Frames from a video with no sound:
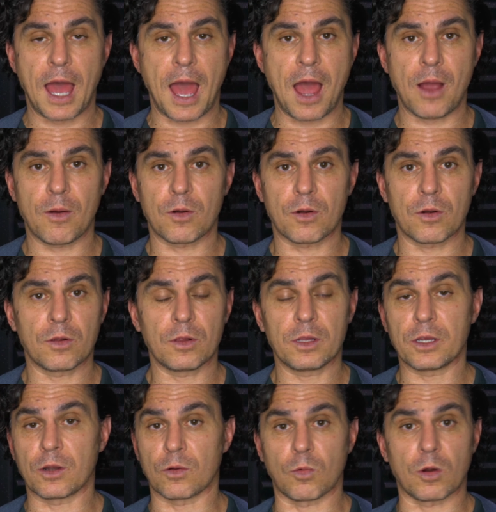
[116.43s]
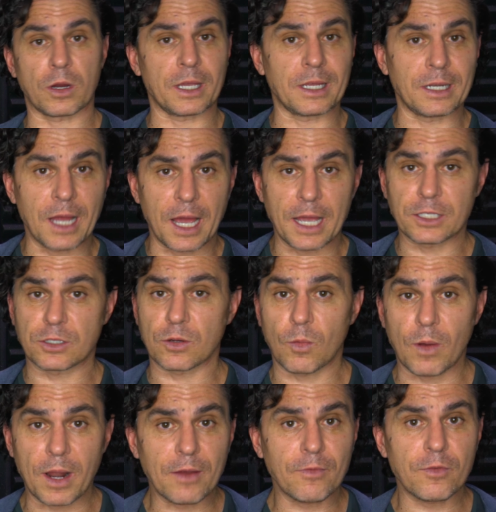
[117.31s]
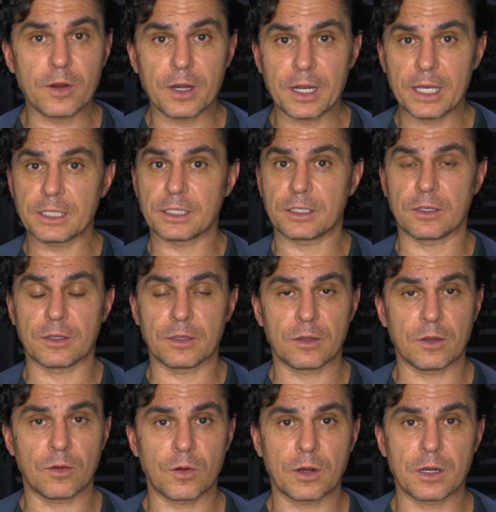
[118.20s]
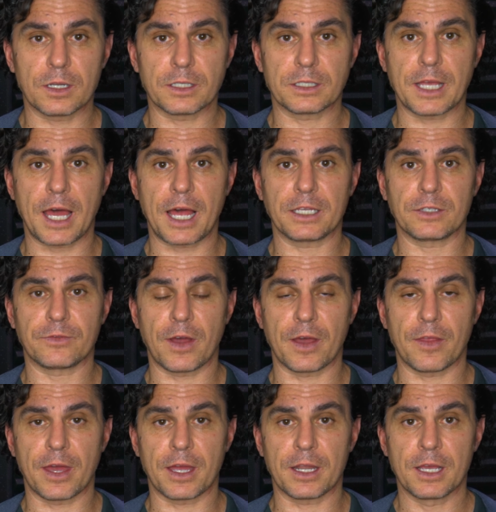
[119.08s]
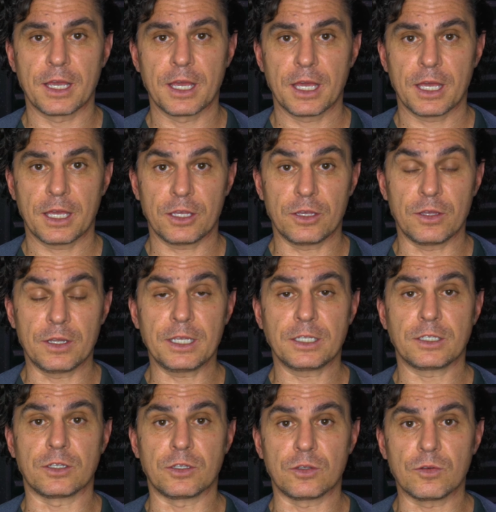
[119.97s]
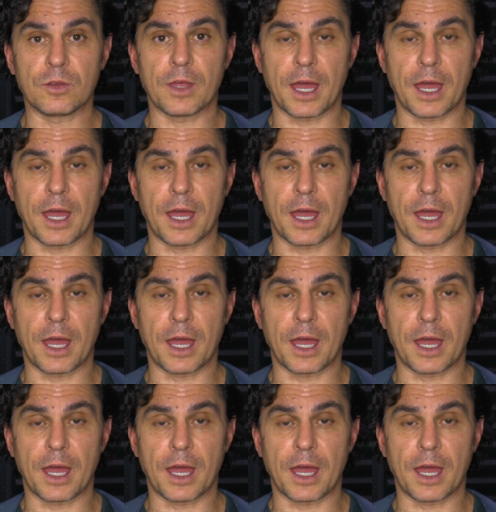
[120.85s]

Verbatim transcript: hour early or working nights or whatever it is in order to satisfy that, you need to do